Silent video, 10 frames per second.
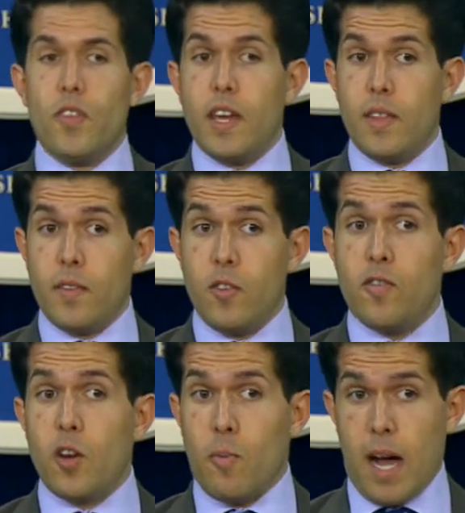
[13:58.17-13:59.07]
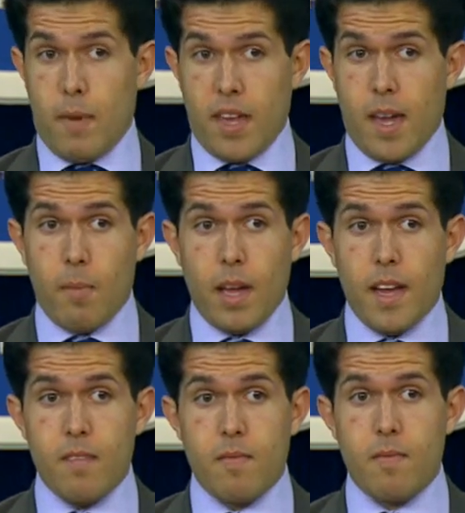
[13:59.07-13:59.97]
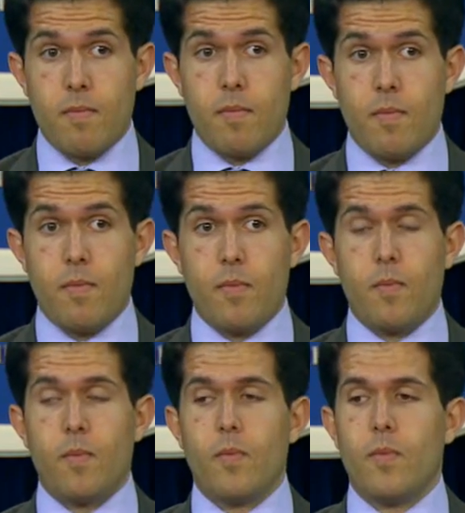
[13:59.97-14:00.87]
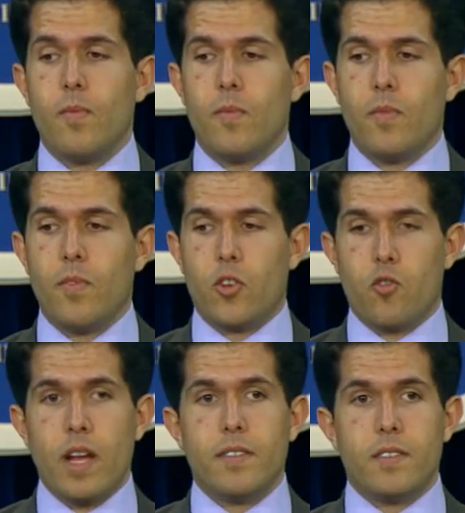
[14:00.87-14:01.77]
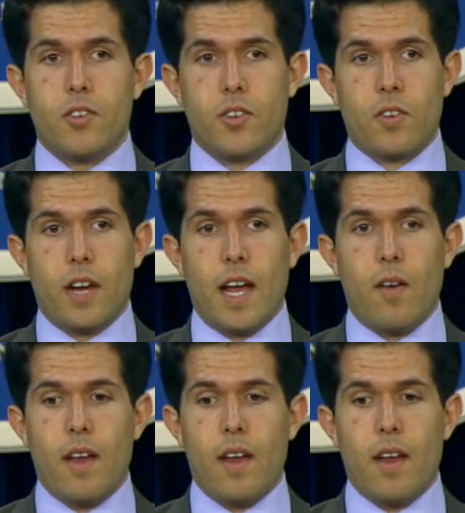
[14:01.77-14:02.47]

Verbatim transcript: In the view of the Obama campaign, the trends in turnout